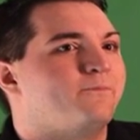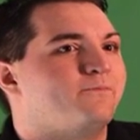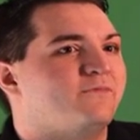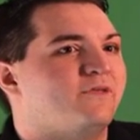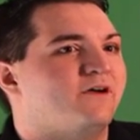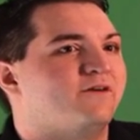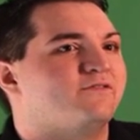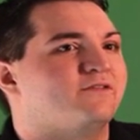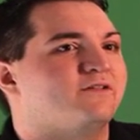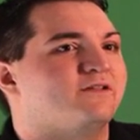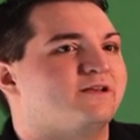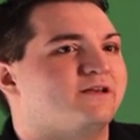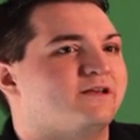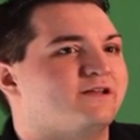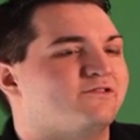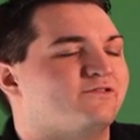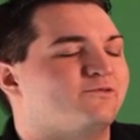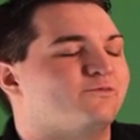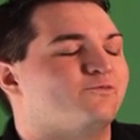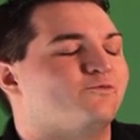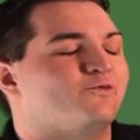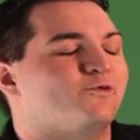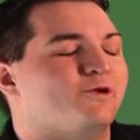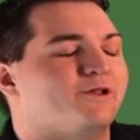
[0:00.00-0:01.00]
Definitely get
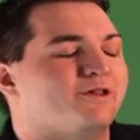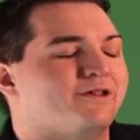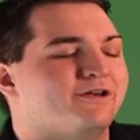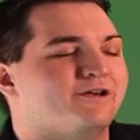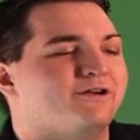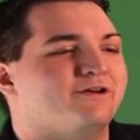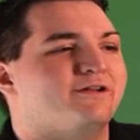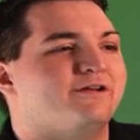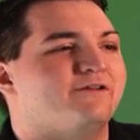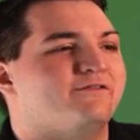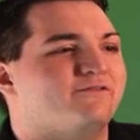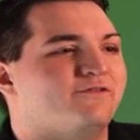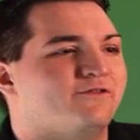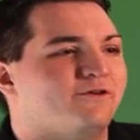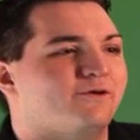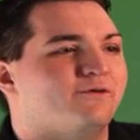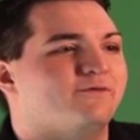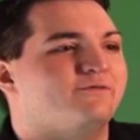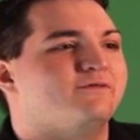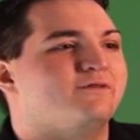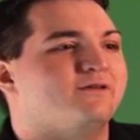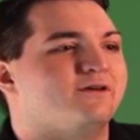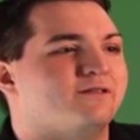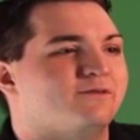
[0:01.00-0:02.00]
some really good
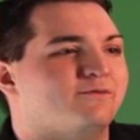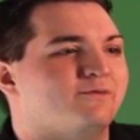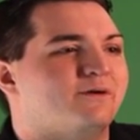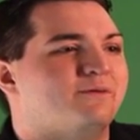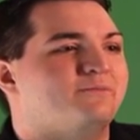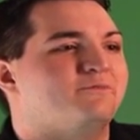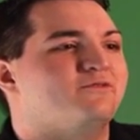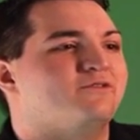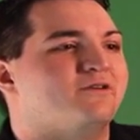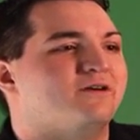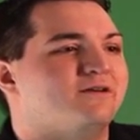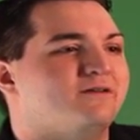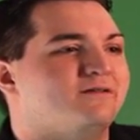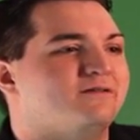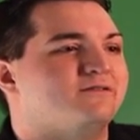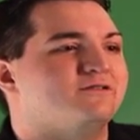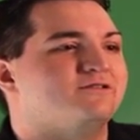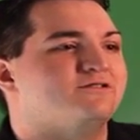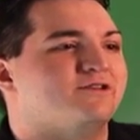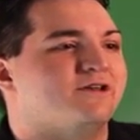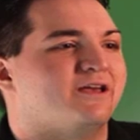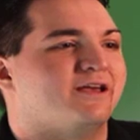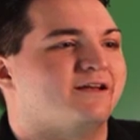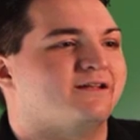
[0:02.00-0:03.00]
info on the website
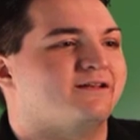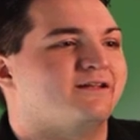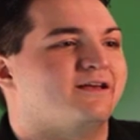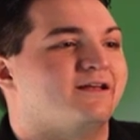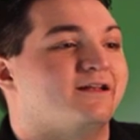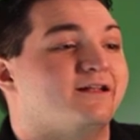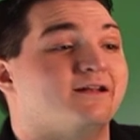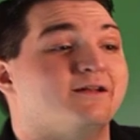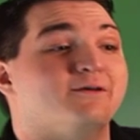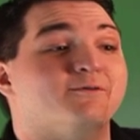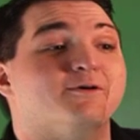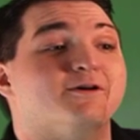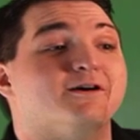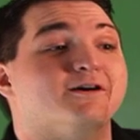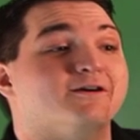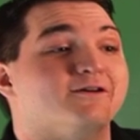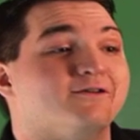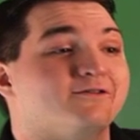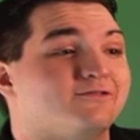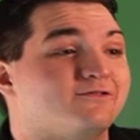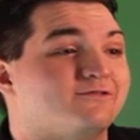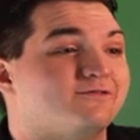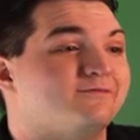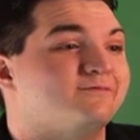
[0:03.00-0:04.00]
that you can't get anywhere
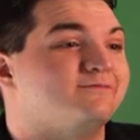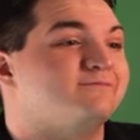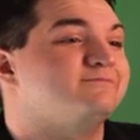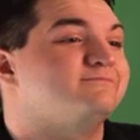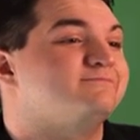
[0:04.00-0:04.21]
else.